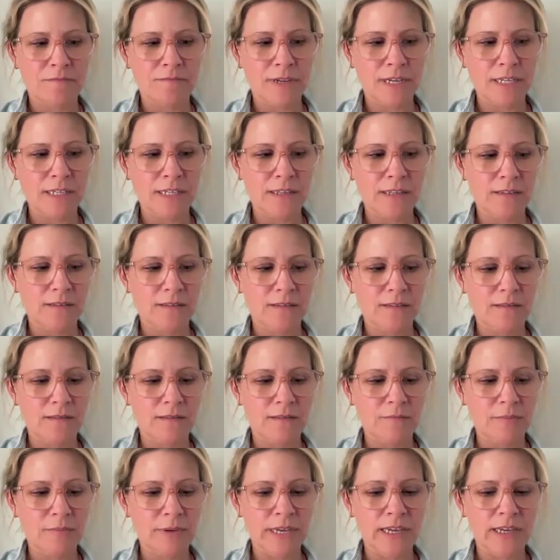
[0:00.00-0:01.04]
it
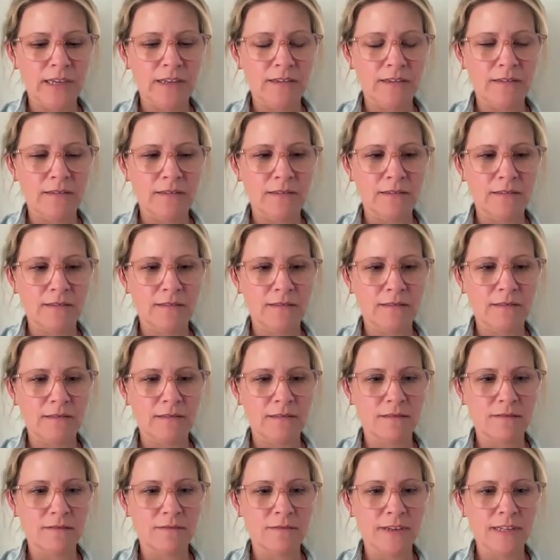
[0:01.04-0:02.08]
being
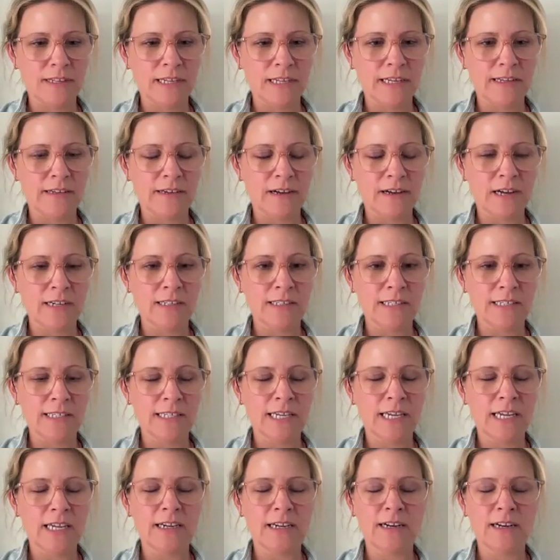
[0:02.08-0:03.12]
feeling
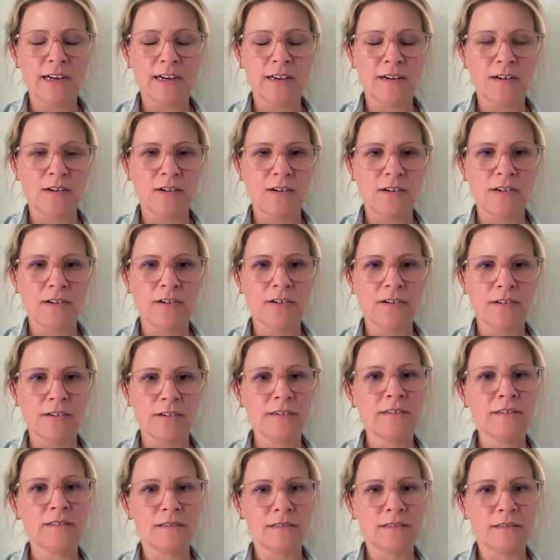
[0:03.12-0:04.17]
unseen and
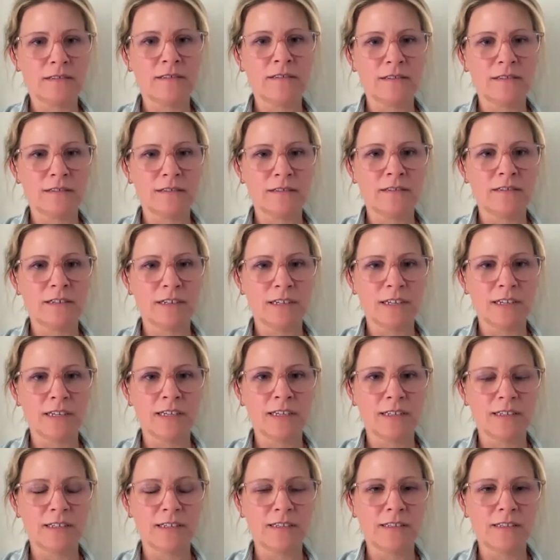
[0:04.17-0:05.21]
unheard
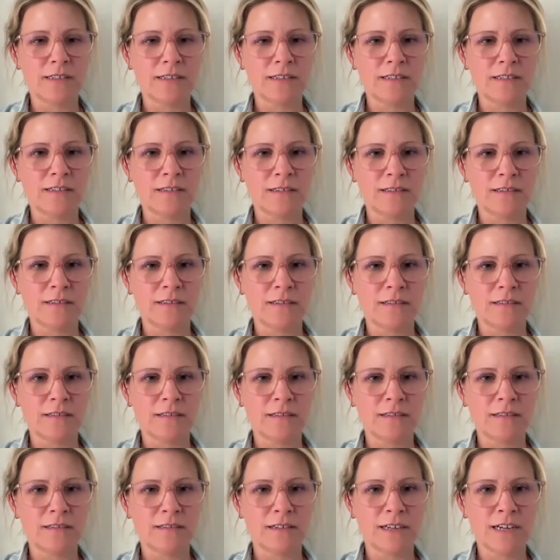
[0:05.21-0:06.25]
is
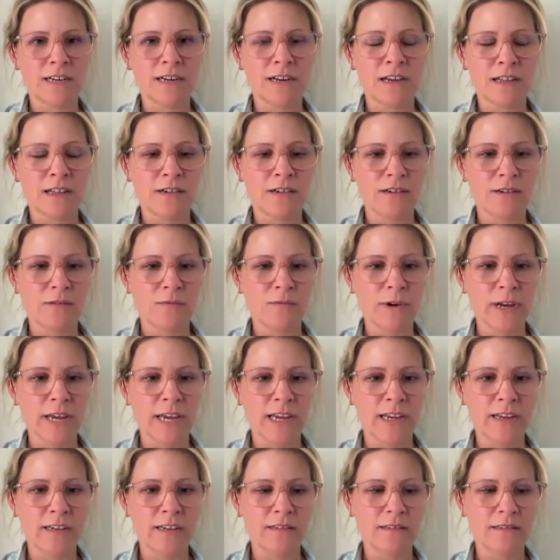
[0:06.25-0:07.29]
another
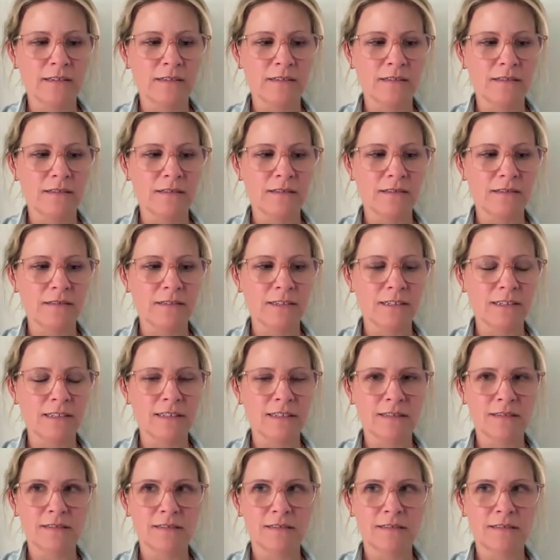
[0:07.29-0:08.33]
way to
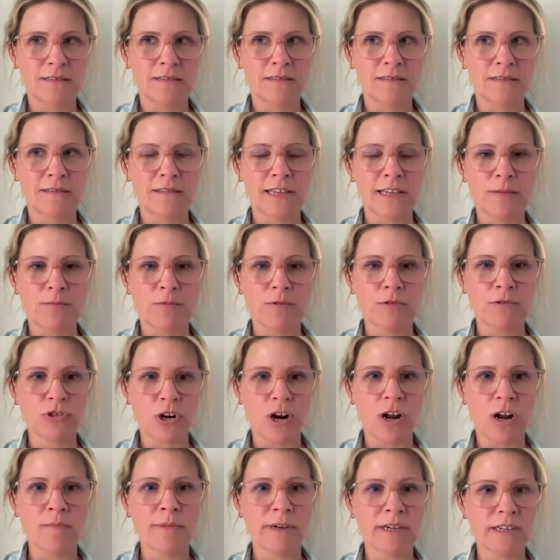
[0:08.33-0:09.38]
label
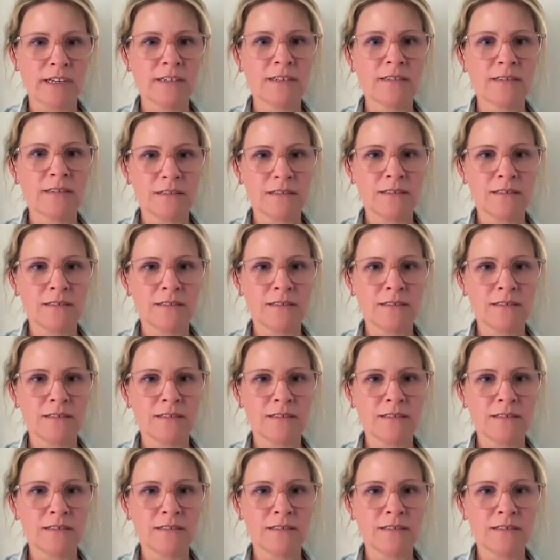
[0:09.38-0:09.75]
trauma,